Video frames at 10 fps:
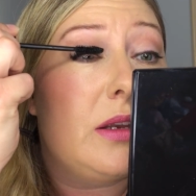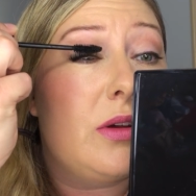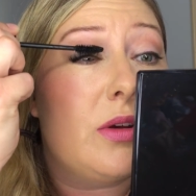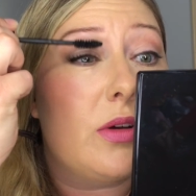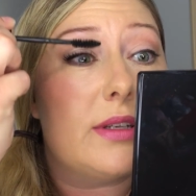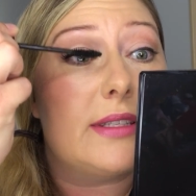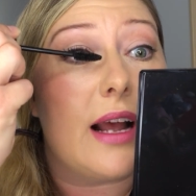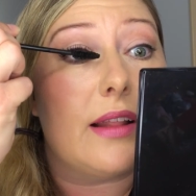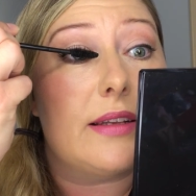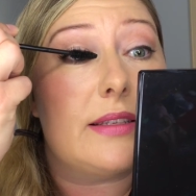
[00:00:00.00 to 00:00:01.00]
you can go to
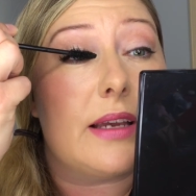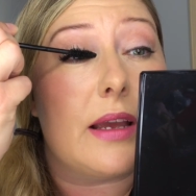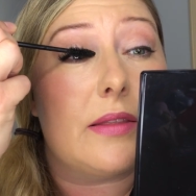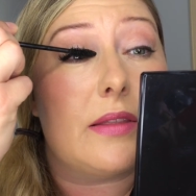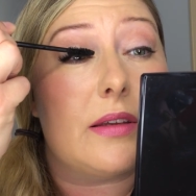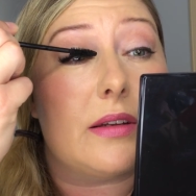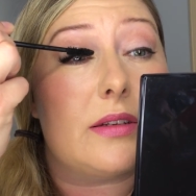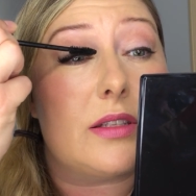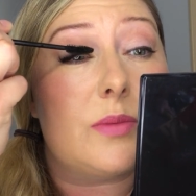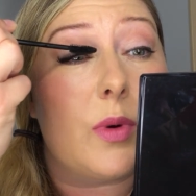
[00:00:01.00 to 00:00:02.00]
Sally's and get the
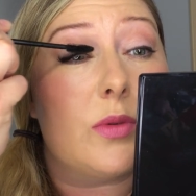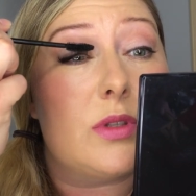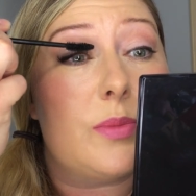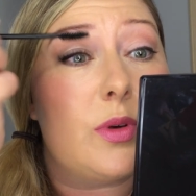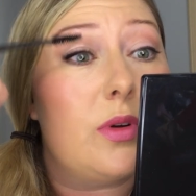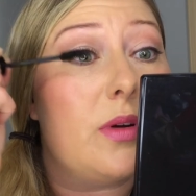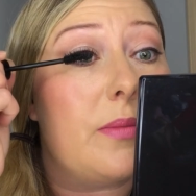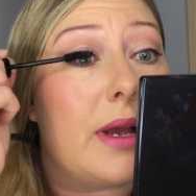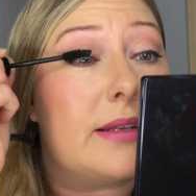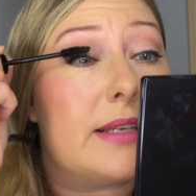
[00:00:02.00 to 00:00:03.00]
disposable
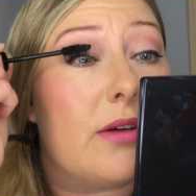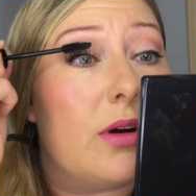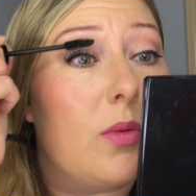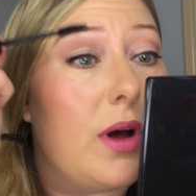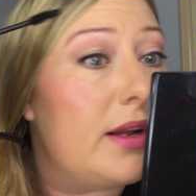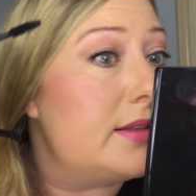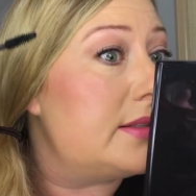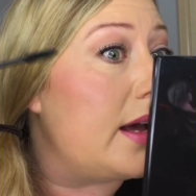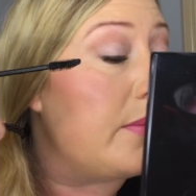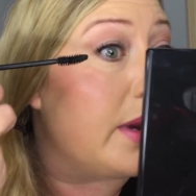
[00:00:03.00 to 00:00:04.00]
mascara wands
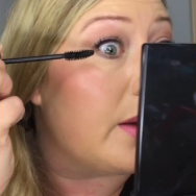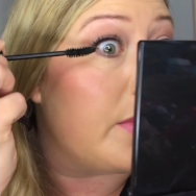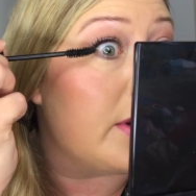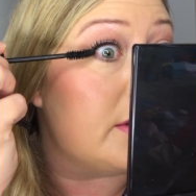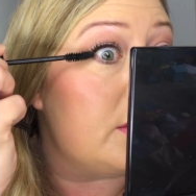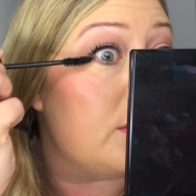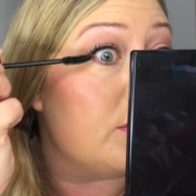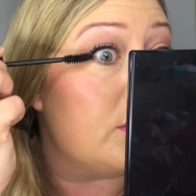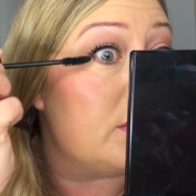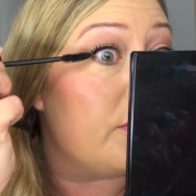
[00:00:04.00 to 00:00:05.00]
that makeup artists
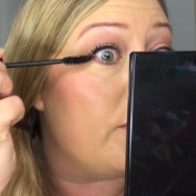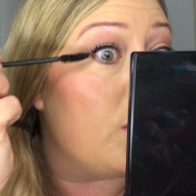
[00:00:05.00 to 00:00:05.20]
use